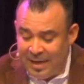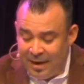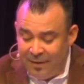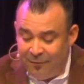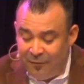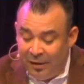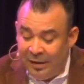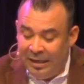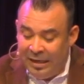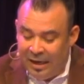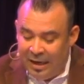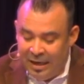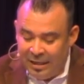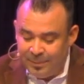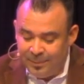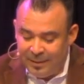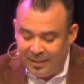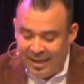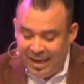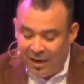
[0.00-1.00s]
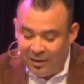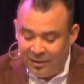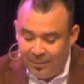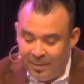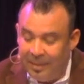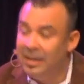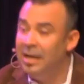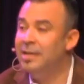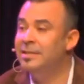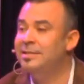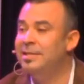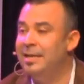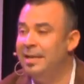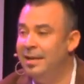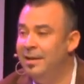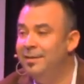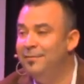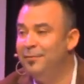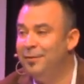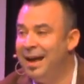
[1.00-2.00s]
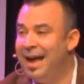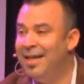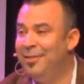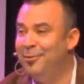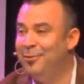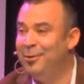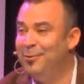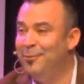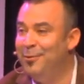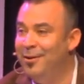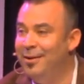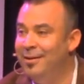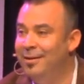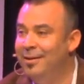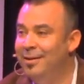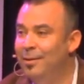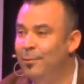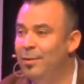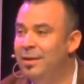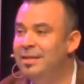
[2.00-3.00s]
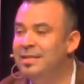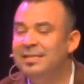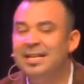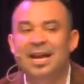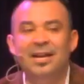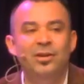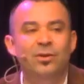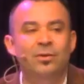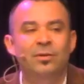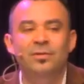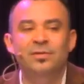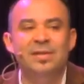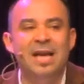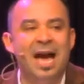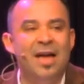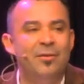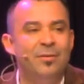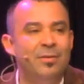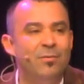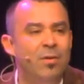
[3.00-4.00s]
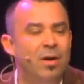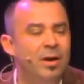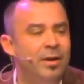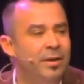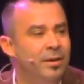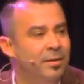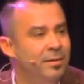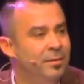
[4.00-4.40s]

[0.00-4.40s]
kind of funny to us, but they held him in custody for gathering wood. What did this guy do? He was gathering wood